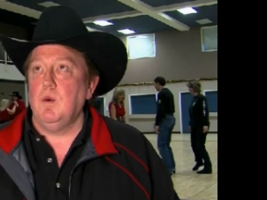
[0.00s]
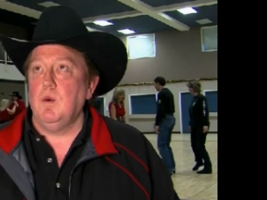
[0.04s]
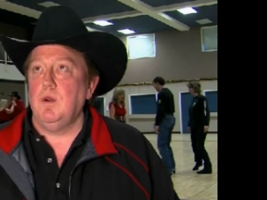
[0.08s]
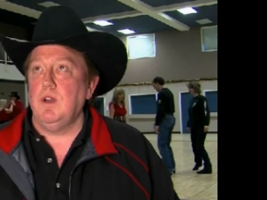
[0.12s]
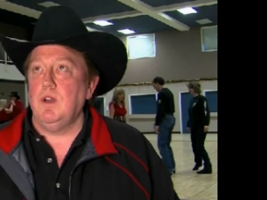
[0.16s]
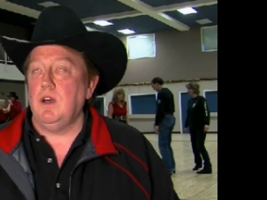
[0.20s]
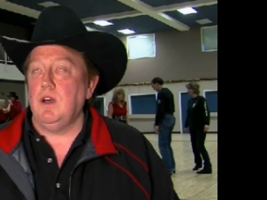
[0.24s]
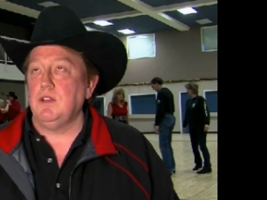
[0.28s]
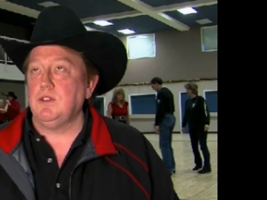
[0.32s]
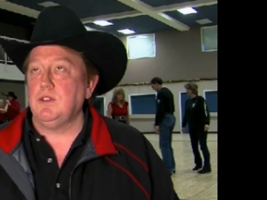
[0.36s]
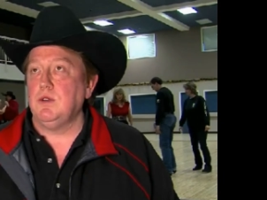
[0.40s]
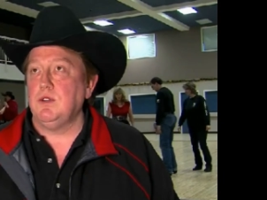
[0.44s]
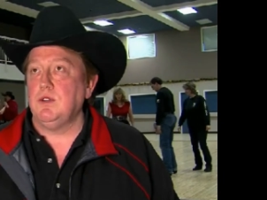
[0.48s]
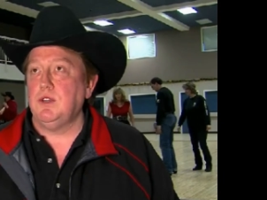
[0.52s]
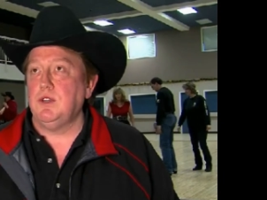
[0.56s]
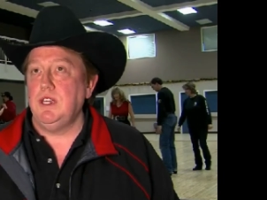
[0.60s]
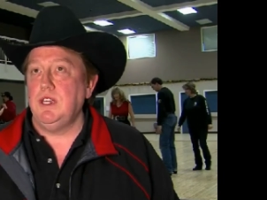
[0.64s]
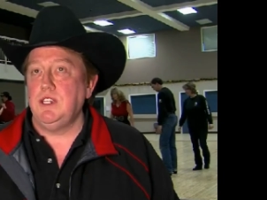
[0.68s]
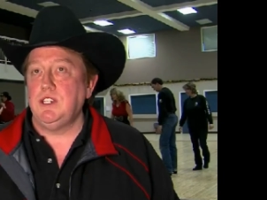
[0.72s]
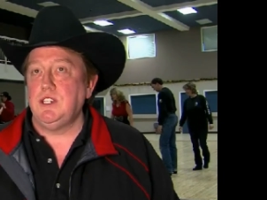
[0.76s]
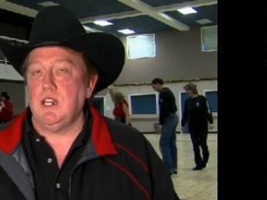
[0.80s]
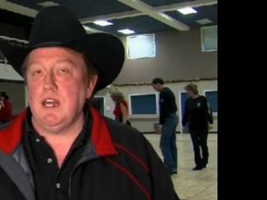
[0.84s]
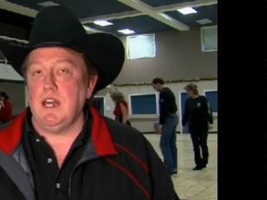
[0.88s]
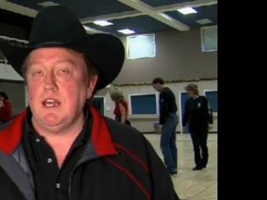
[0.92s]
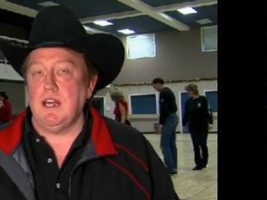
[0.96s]
we also
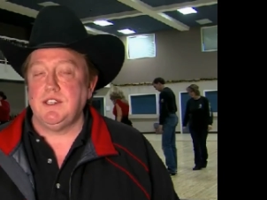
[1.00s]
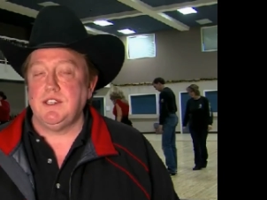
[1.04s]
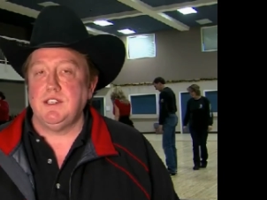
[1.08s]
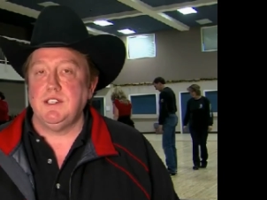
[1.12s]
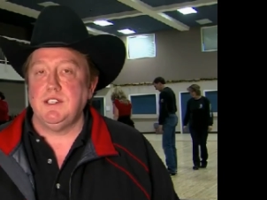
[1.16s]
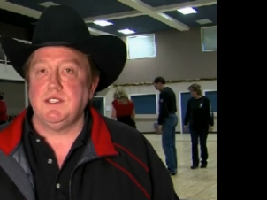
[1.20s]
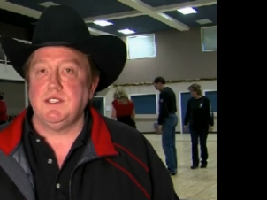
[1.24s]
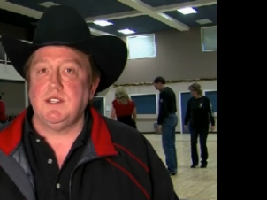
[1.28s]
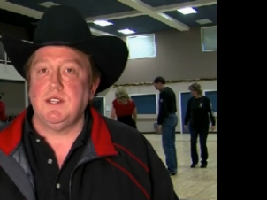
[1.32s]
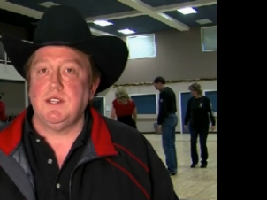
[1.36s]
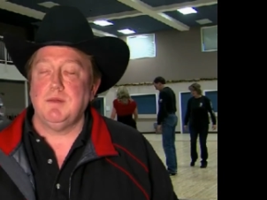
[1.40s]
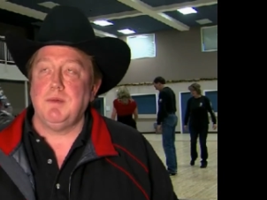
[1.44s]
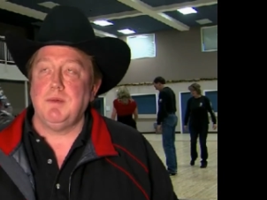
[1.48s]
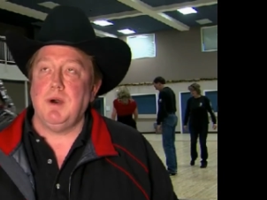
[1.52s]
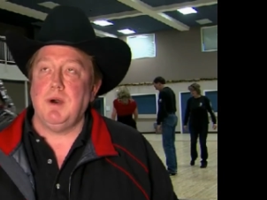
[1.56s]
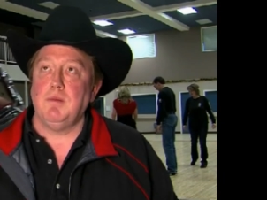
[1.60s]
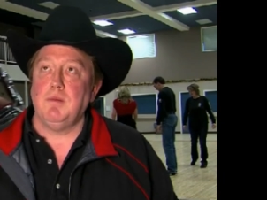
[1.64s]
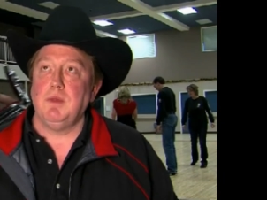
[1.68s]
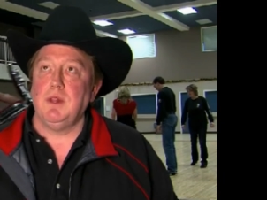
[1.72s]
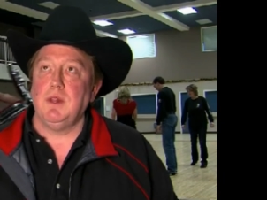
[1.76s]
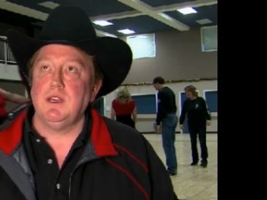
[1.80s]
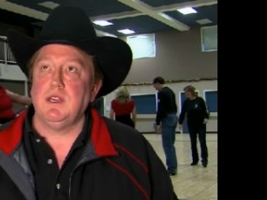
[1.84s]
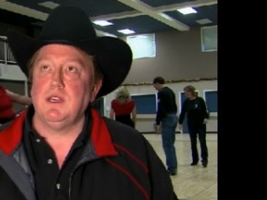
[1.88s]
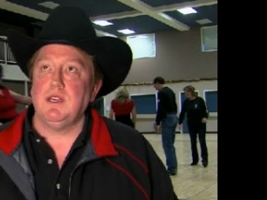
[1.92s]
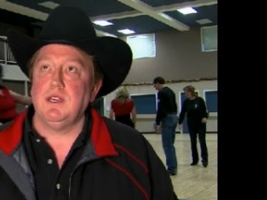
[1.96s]
teach lessons to the
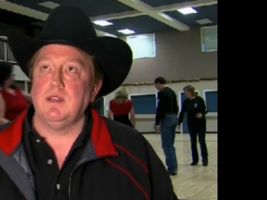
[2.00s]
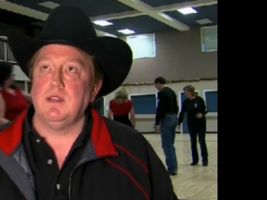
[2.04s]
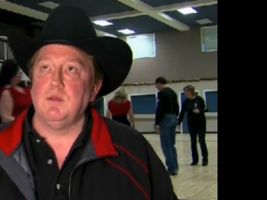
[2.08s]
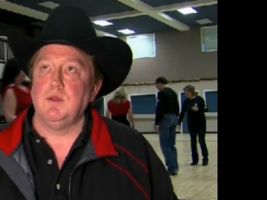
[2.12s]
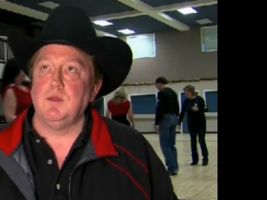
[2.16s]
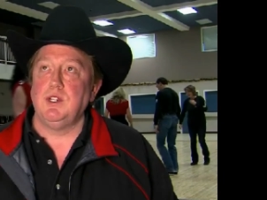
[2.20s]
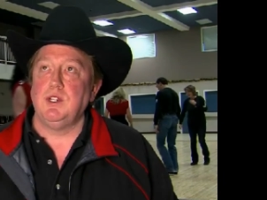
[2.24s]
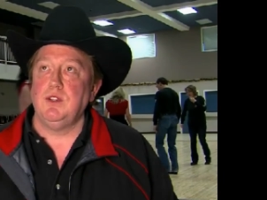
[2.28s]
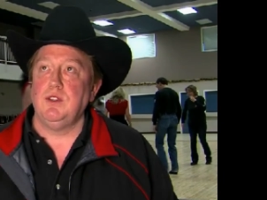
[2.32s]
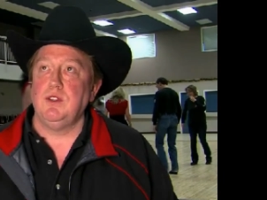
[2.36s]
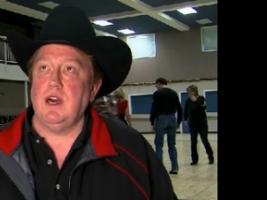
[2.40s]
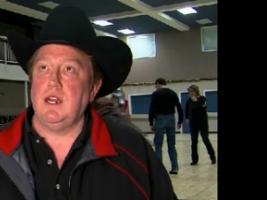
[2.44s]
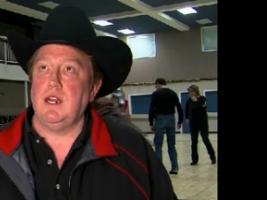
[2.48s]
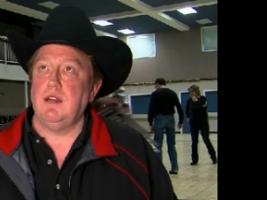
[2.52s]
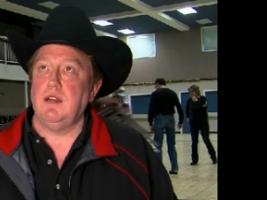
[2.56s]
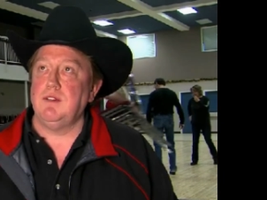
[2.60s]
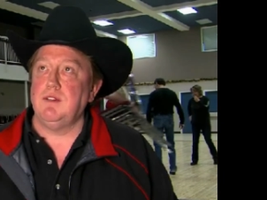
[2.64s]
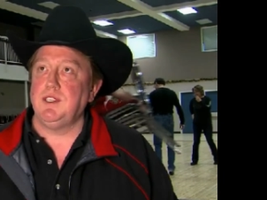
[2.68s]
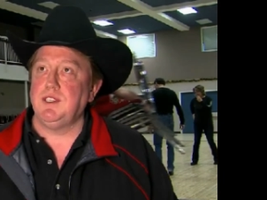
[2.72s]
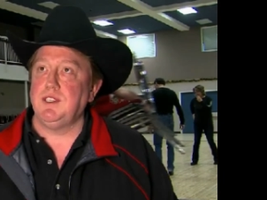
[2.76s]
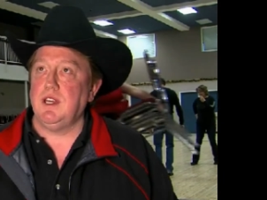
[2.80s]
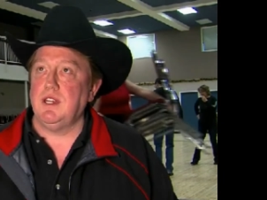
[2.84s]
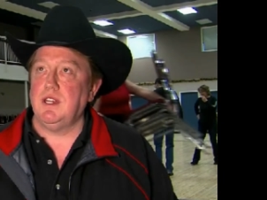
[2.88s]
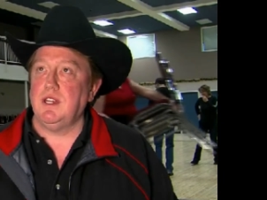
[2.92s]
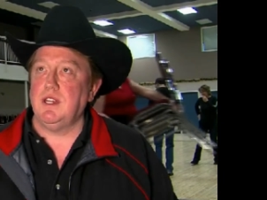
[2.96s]
public, and we do that
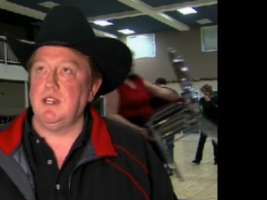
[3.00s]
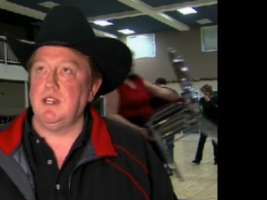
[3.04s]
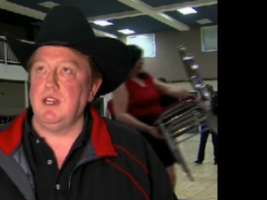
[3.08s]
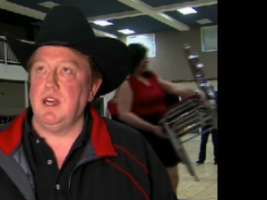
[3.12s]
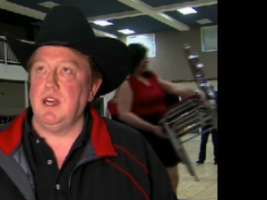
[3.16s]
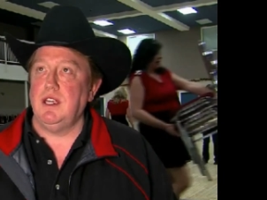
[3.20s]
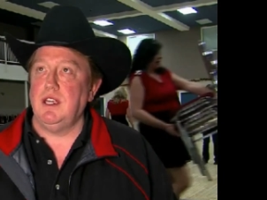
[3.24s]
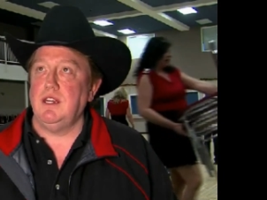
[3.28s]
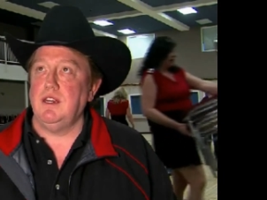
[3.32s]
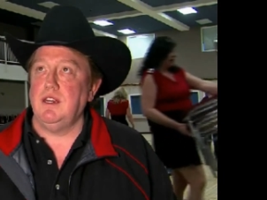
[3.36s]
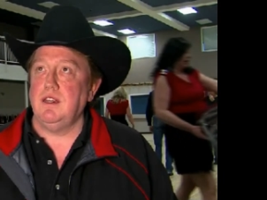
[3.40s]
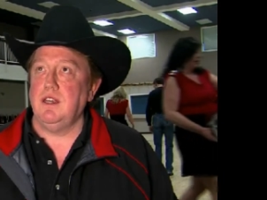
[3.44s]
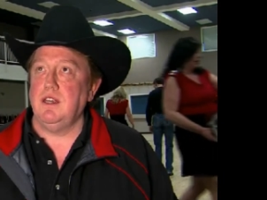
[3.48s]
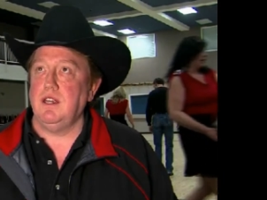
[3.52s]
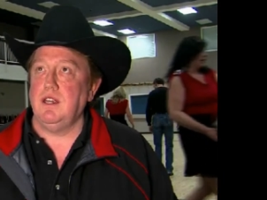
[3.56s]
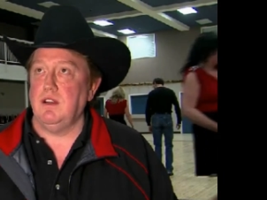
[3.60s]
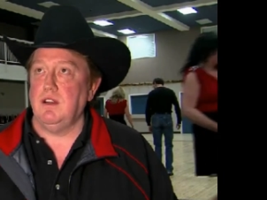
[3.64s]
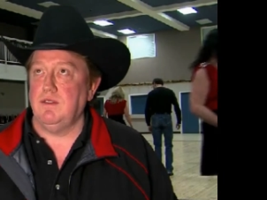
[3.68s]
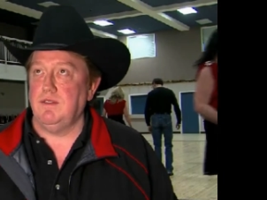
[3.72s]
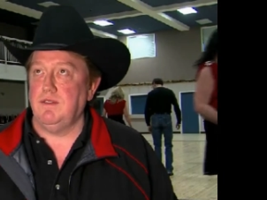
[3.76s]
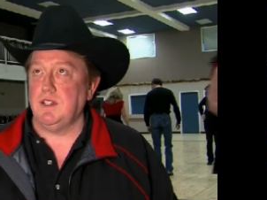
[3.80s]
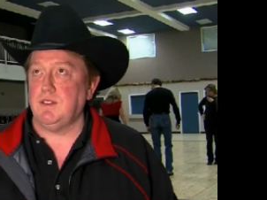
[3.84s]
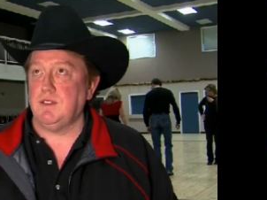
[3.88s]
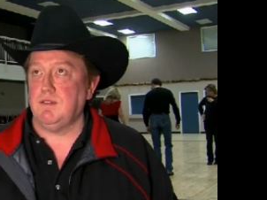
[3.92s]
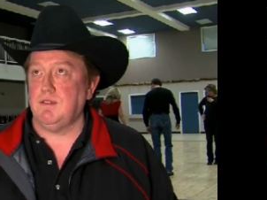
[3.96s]
every Sunday night here
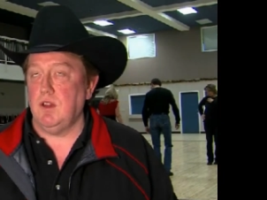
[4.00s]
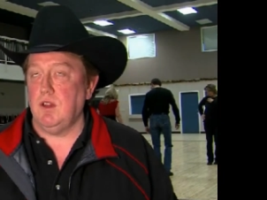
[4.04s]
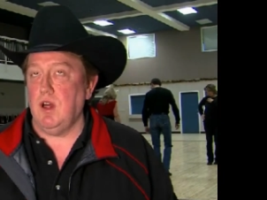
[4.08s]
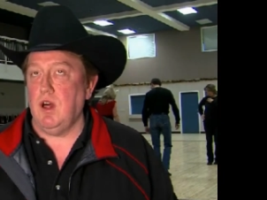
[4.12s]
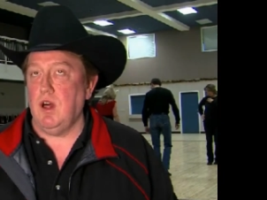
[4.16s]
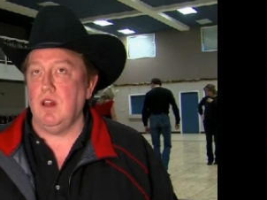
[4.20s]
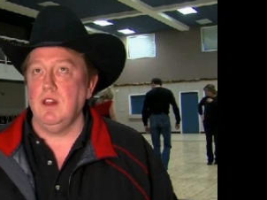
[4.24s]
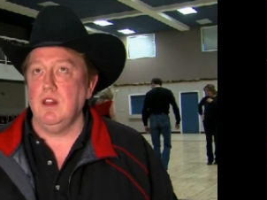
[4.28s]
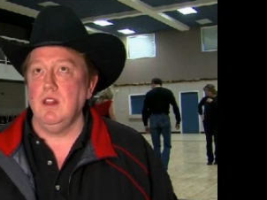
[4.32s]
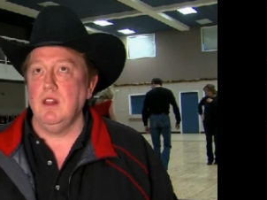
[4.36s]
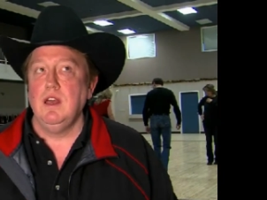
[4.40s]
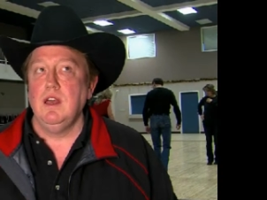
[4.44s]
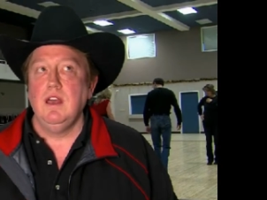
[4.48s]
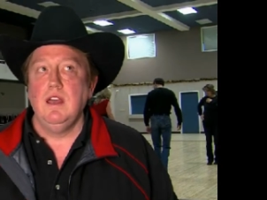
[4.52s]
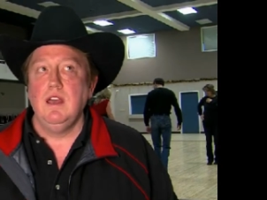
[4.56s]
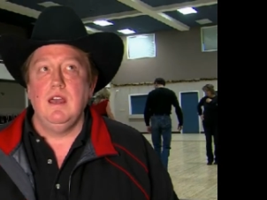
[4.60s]
at Festival Hall.